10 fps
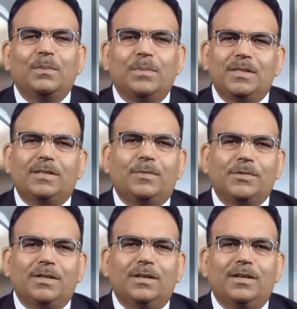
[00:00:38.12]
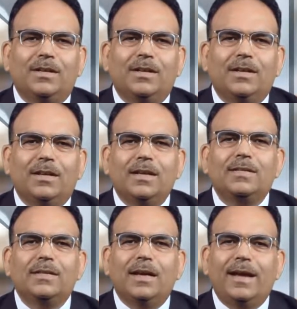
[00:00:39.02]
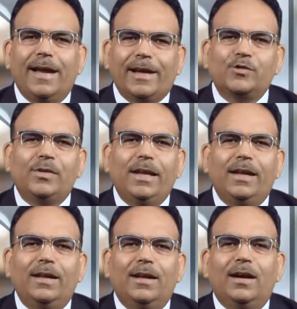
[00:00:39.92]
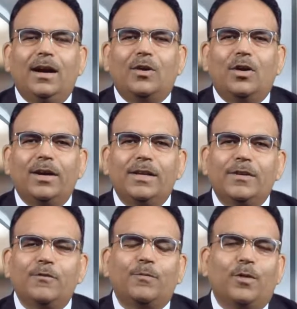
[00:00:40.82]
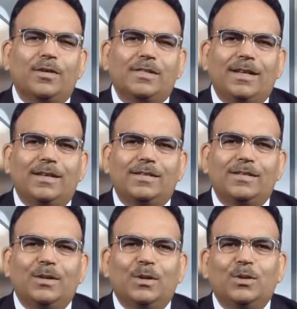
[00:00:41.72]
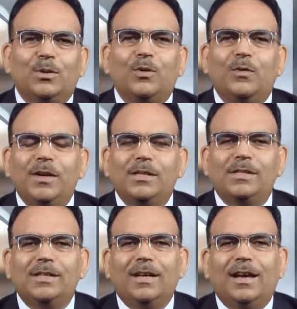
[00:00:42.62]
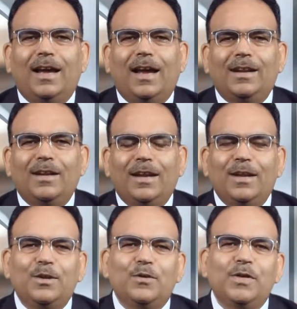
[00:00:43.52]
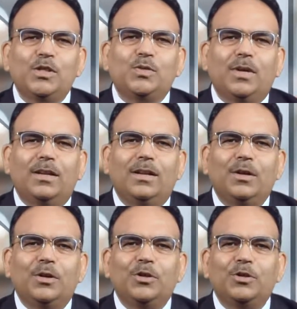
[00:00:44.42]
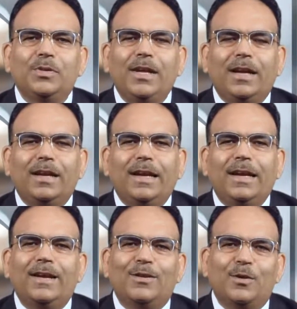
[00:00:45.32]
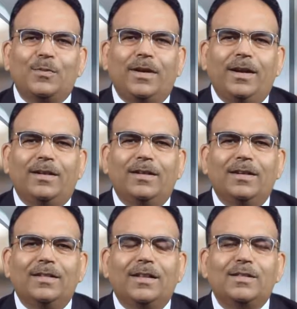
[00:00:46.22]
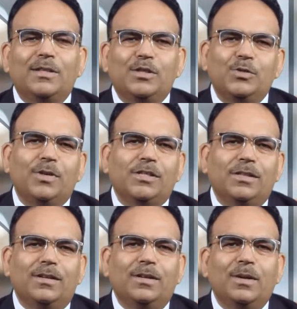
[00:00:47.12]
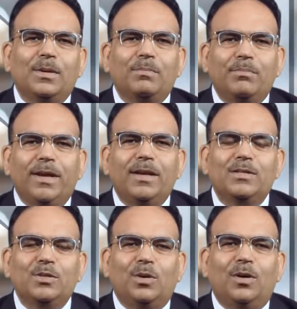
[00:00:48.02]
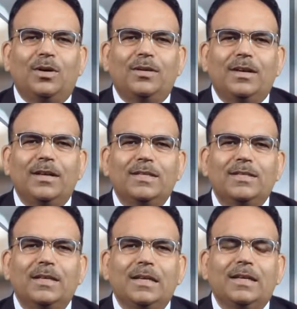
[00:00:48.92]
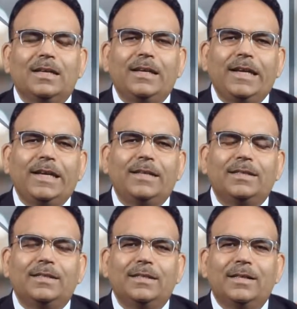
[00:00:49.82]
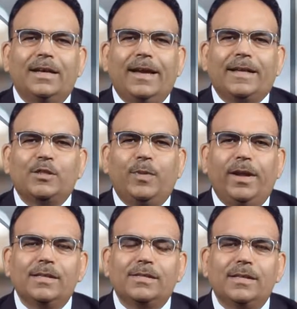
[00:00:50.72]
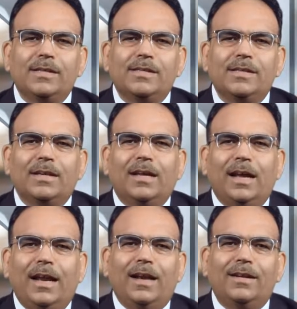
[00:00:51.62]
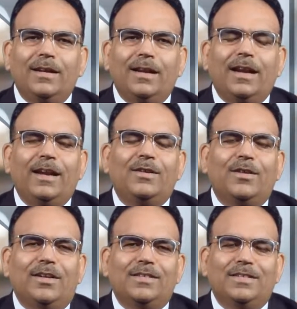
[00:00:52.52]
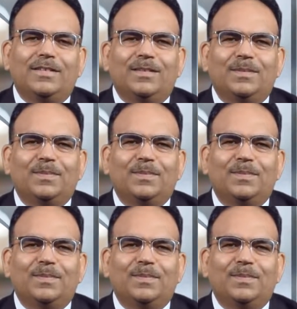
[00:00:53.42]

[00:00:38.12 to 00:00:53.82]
Perception is actually a cognitive process through which an individual uniquely interpret the situation based on his needs, experiences and interest.